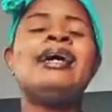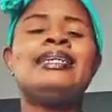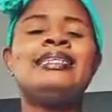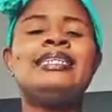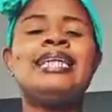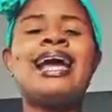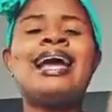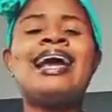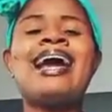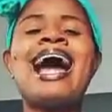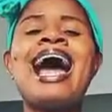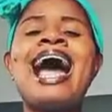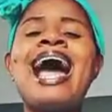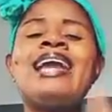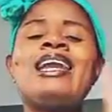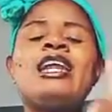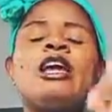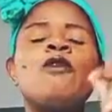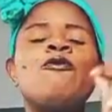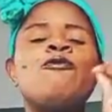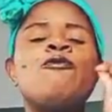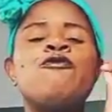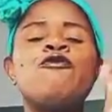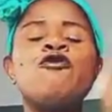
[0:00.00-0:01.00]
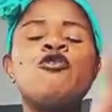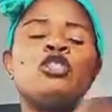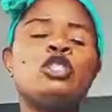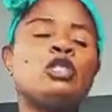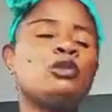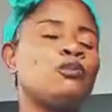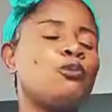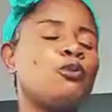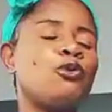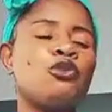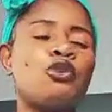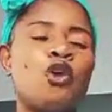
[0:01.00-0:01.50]
Then add a full
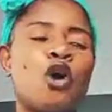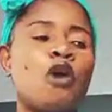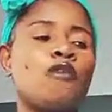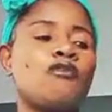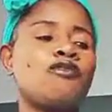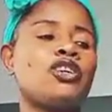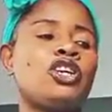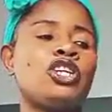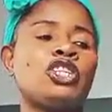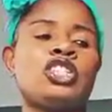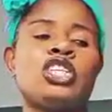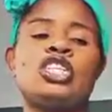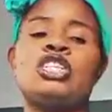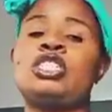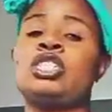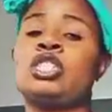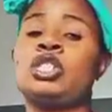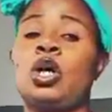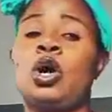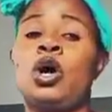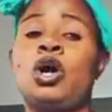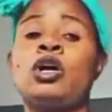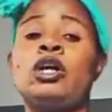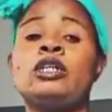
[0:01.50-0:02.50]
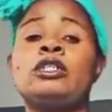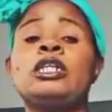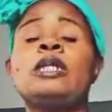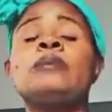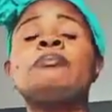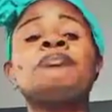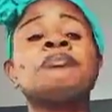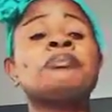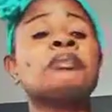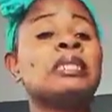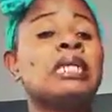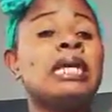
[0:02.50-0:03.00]
spoon of kitchen
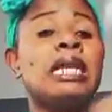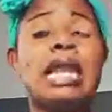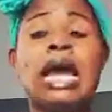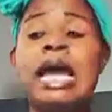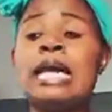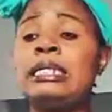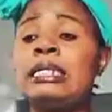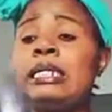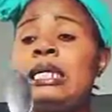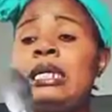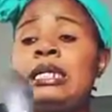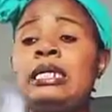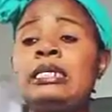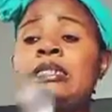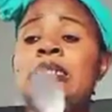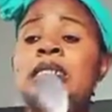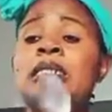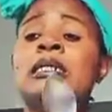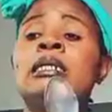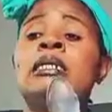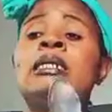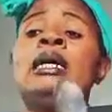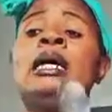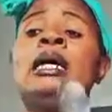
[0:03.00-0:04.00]
salt like this.